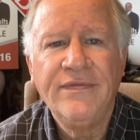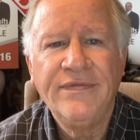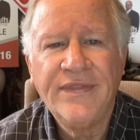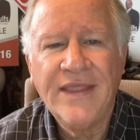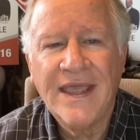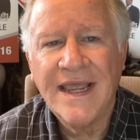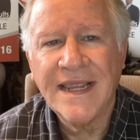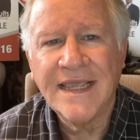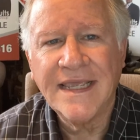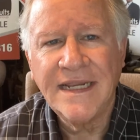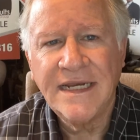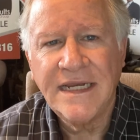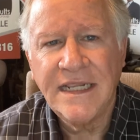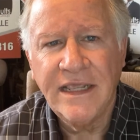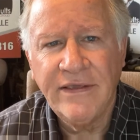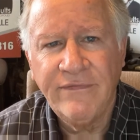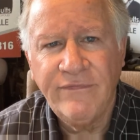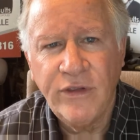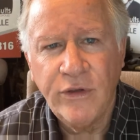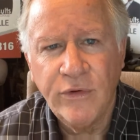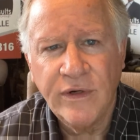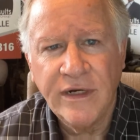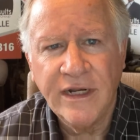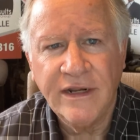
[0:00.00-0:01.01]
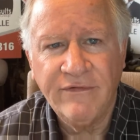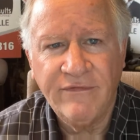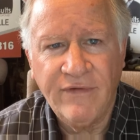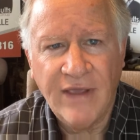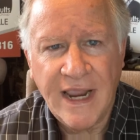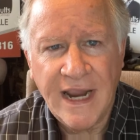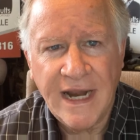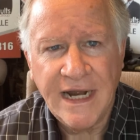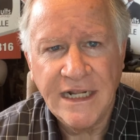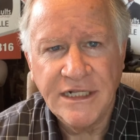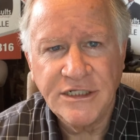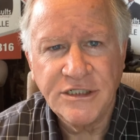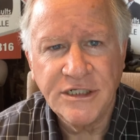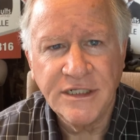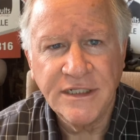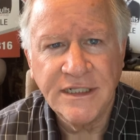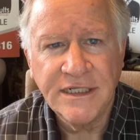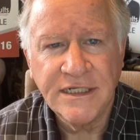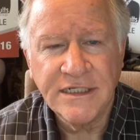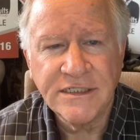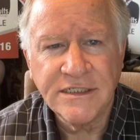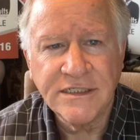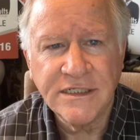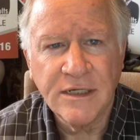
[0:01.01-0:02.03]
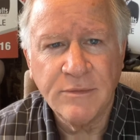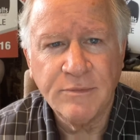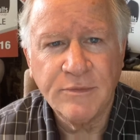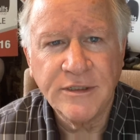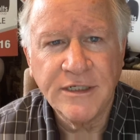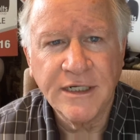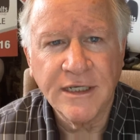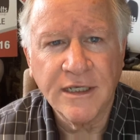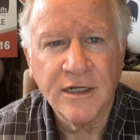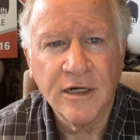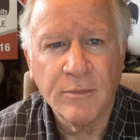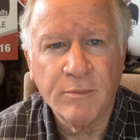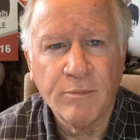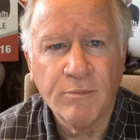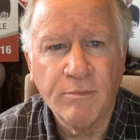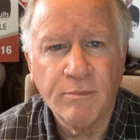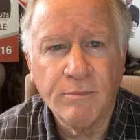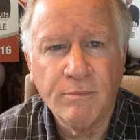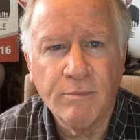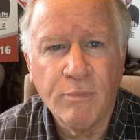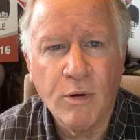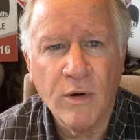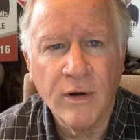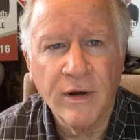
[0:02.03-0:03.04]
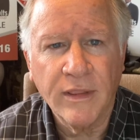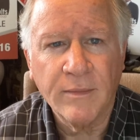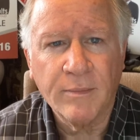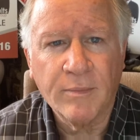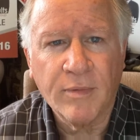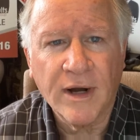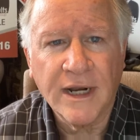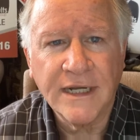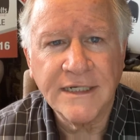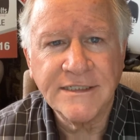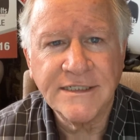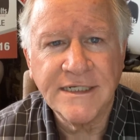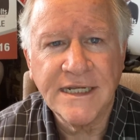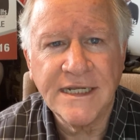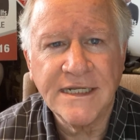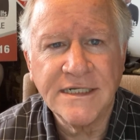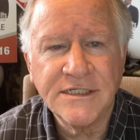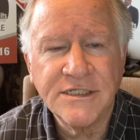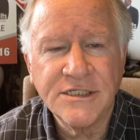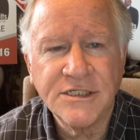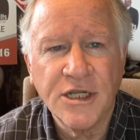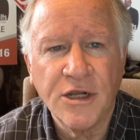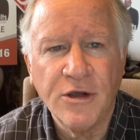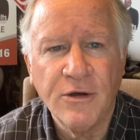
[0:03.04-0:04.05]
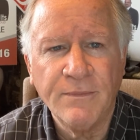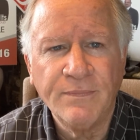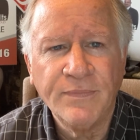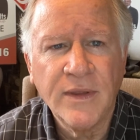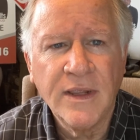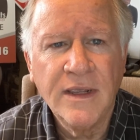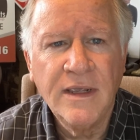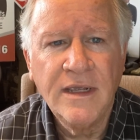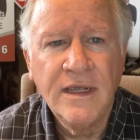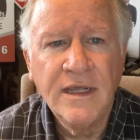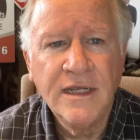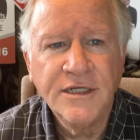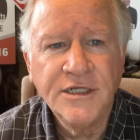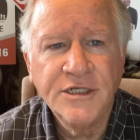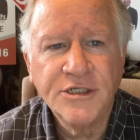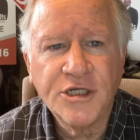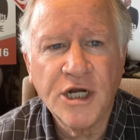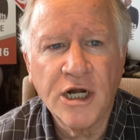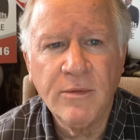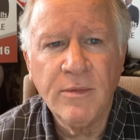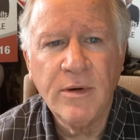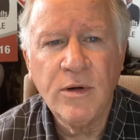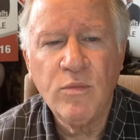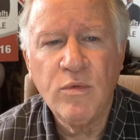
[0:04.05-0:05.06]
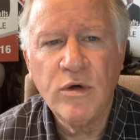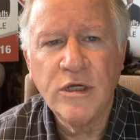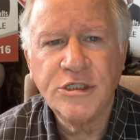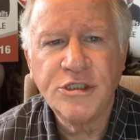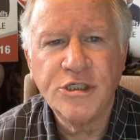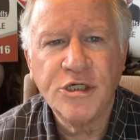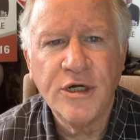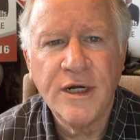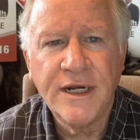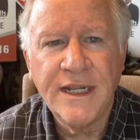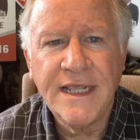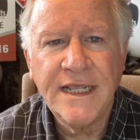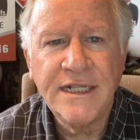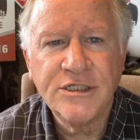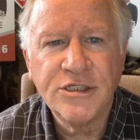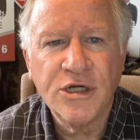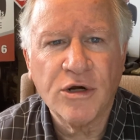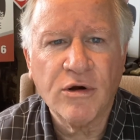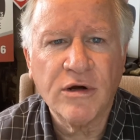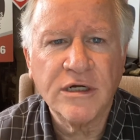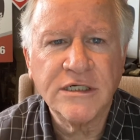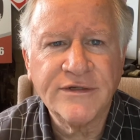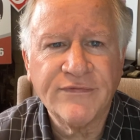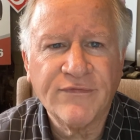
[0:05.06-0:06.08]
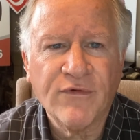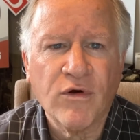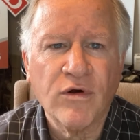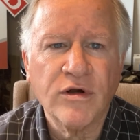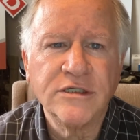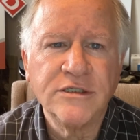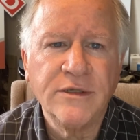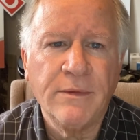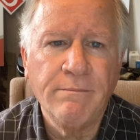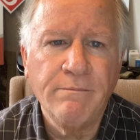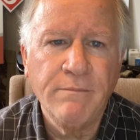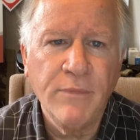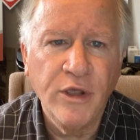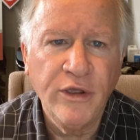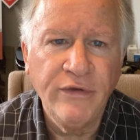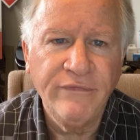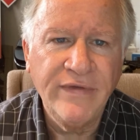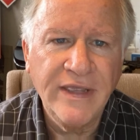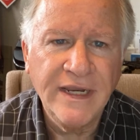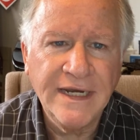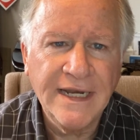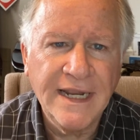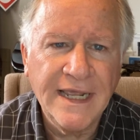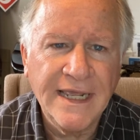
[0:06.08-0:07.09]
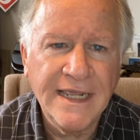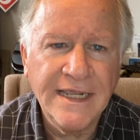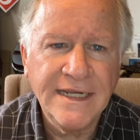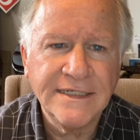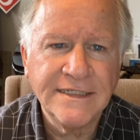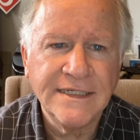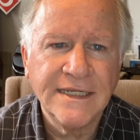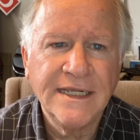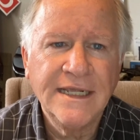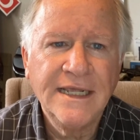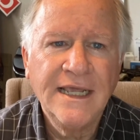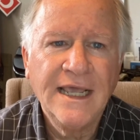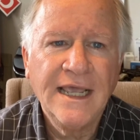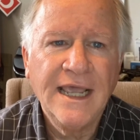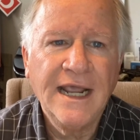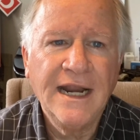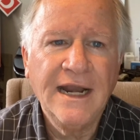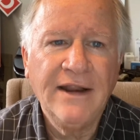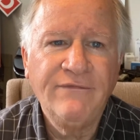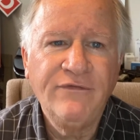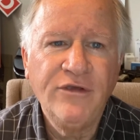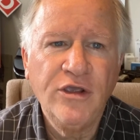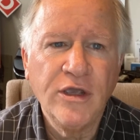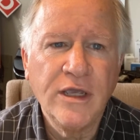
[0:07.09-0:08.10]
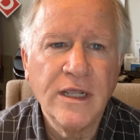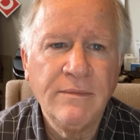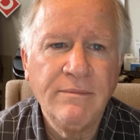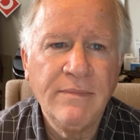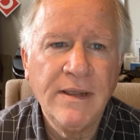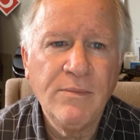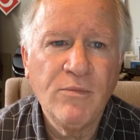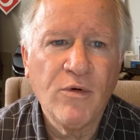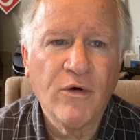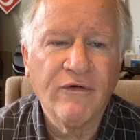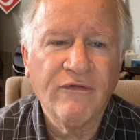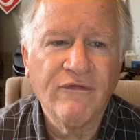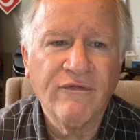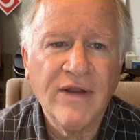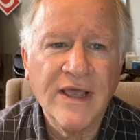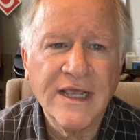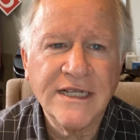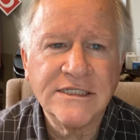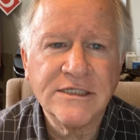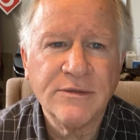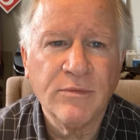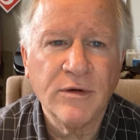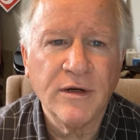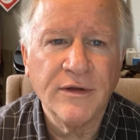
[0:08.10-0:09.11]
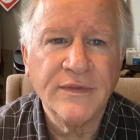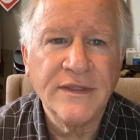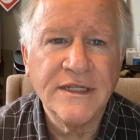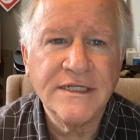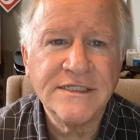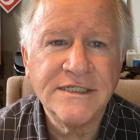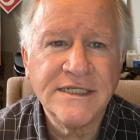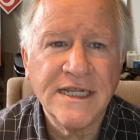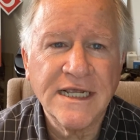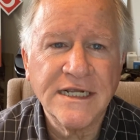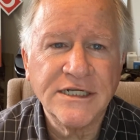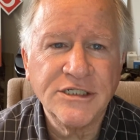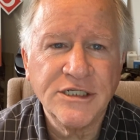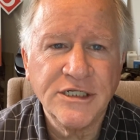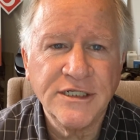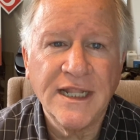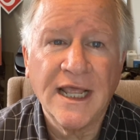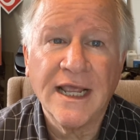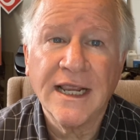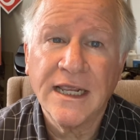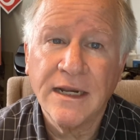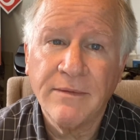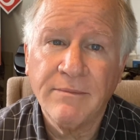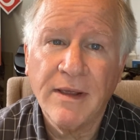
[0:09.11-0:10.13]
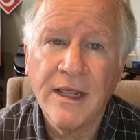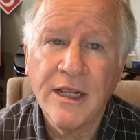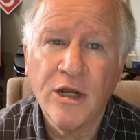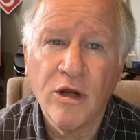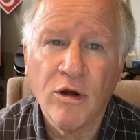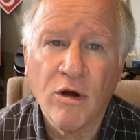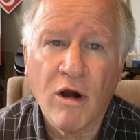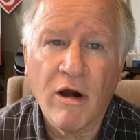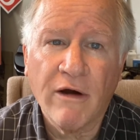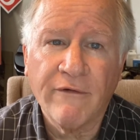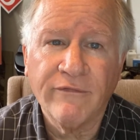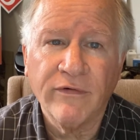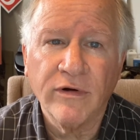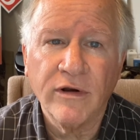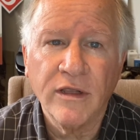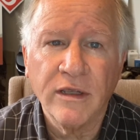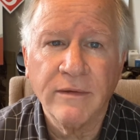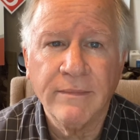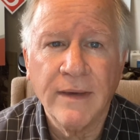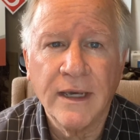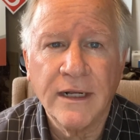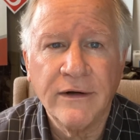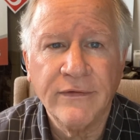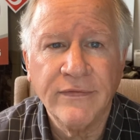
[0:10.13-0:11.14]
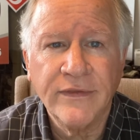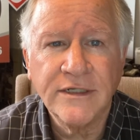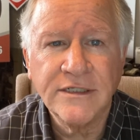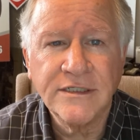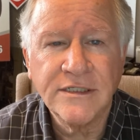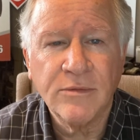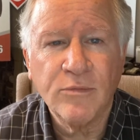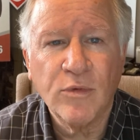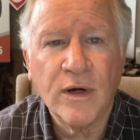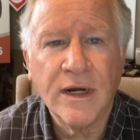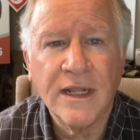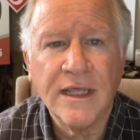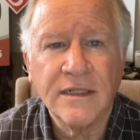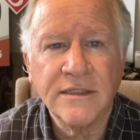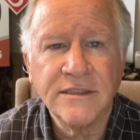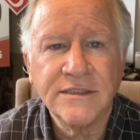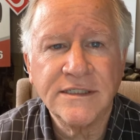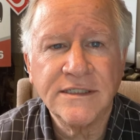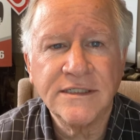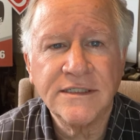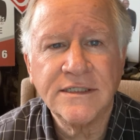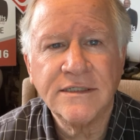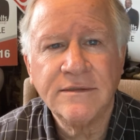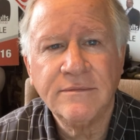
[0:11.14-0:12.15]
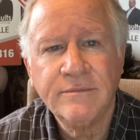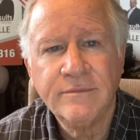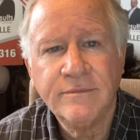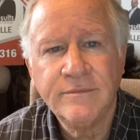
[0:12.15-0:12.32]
that could give you an advantage in this particular point of the process. So determine what your needs are as far as a moving date. And if you can be more flexible in this section, that can make your offer look better than someone else's.